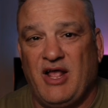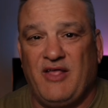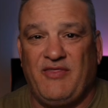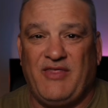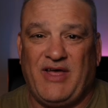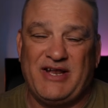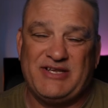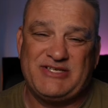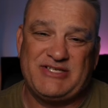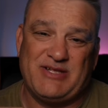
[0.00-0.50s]

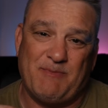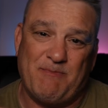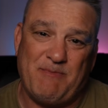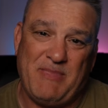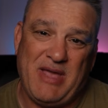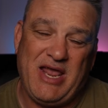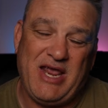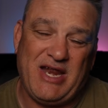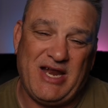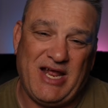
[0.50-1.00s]
That is the
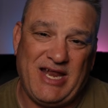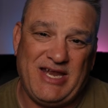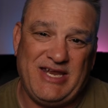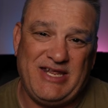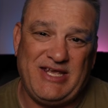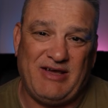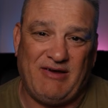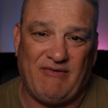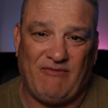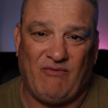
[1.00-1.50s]
main
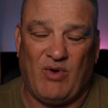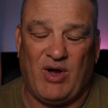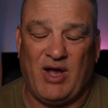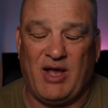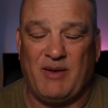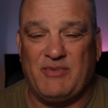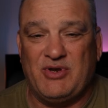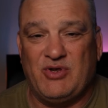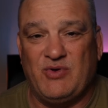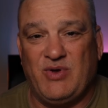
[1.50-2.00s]
idea of why
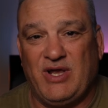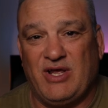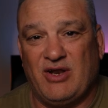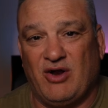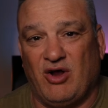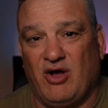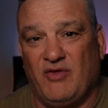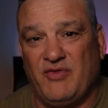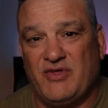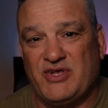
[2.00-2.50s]
I'm doing it
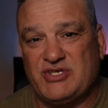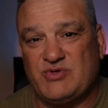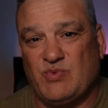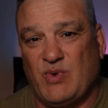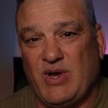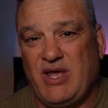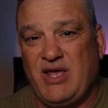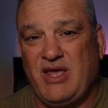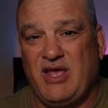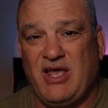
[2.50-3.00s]
all this
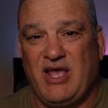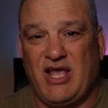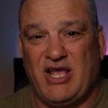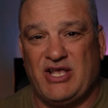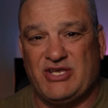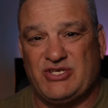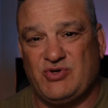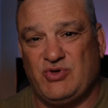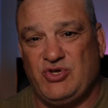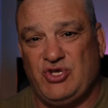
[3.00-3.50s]
way,
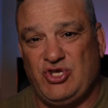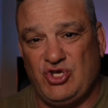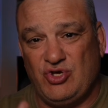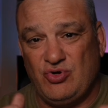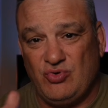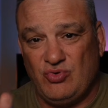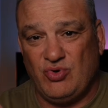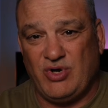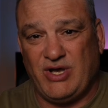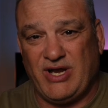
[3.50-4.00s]
is so
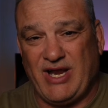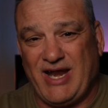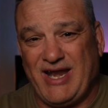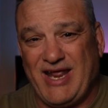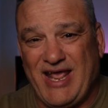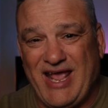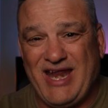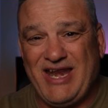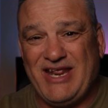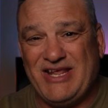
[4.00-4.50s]
you can add
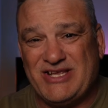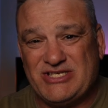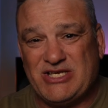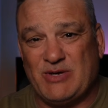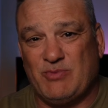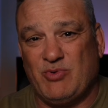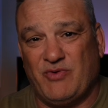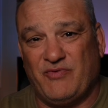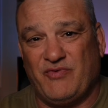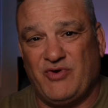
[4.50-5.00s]
any
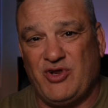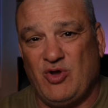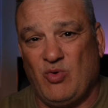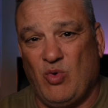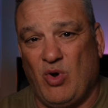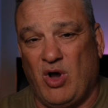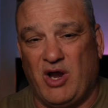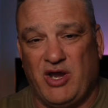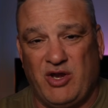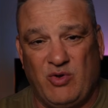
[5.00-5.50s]
subwoofer you
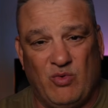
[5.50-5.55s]
want.